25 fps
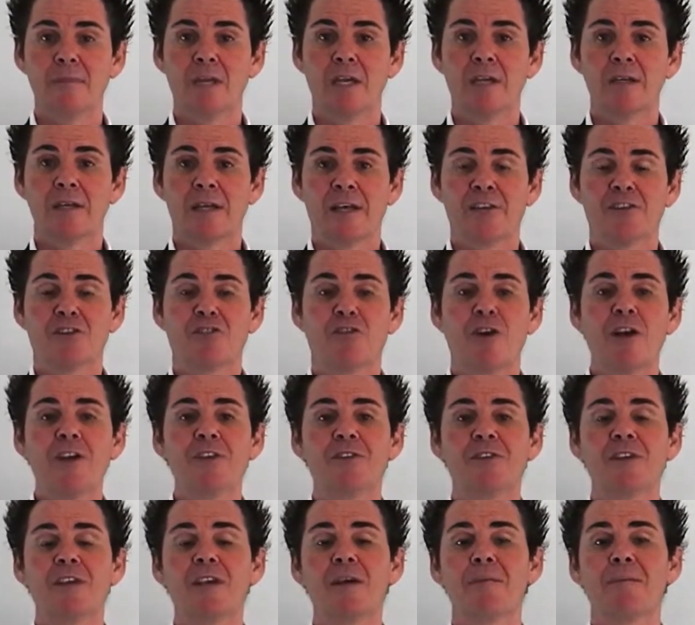Now the great
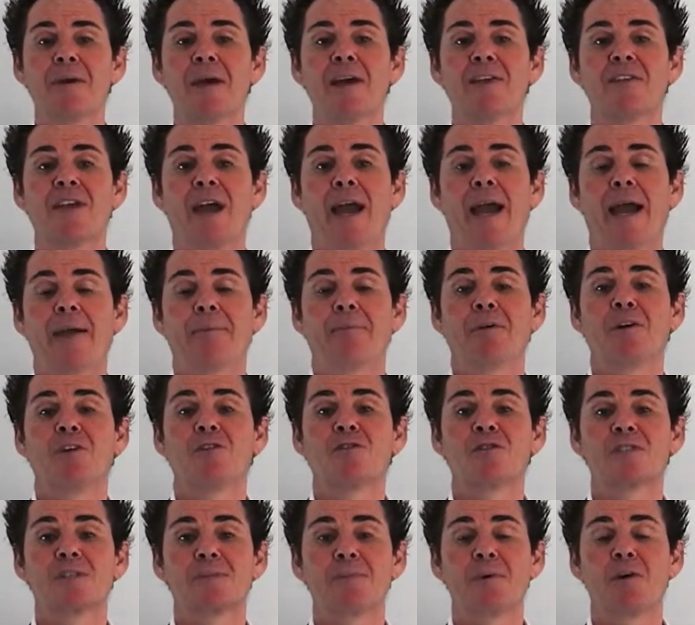thing about the Happy
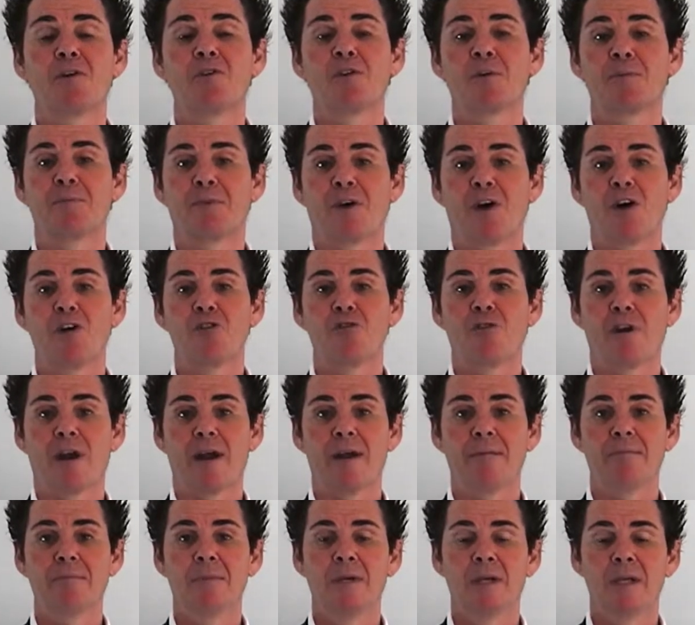Non-Smoker
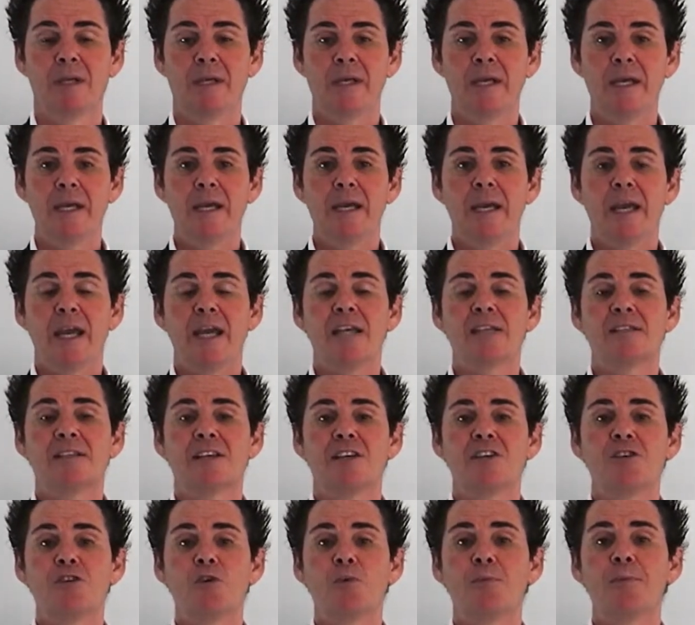program is
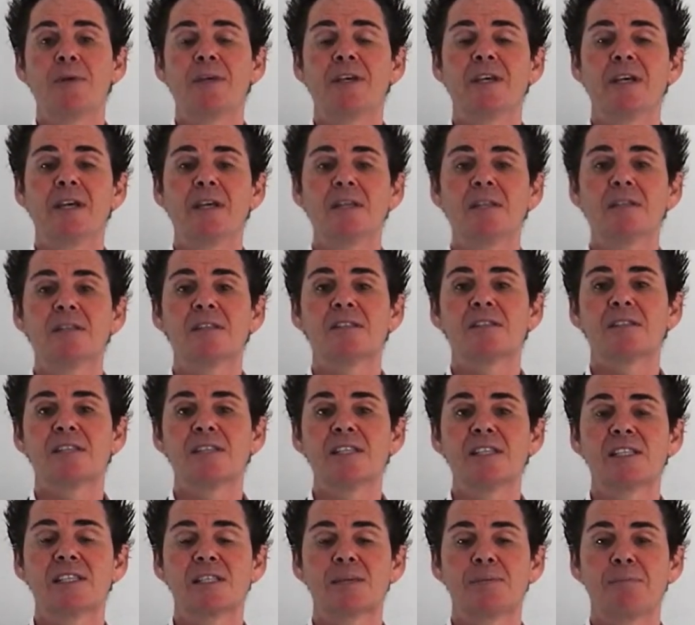that you'll begin to
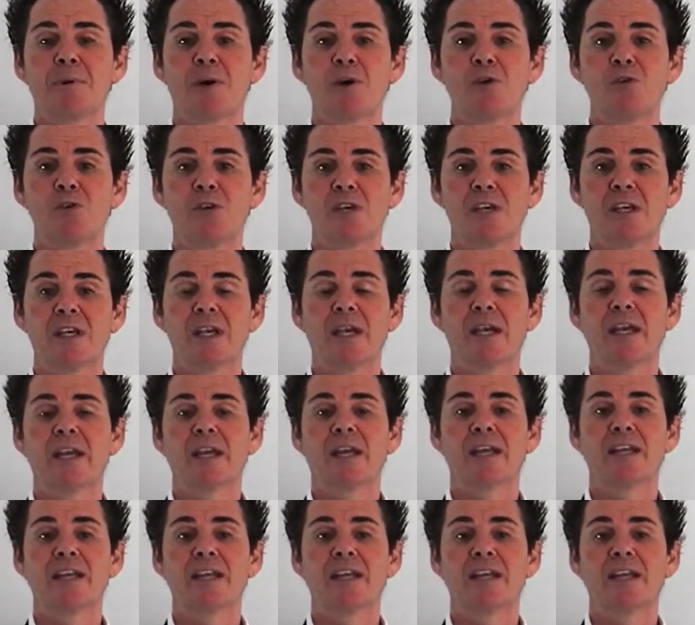see smoking in a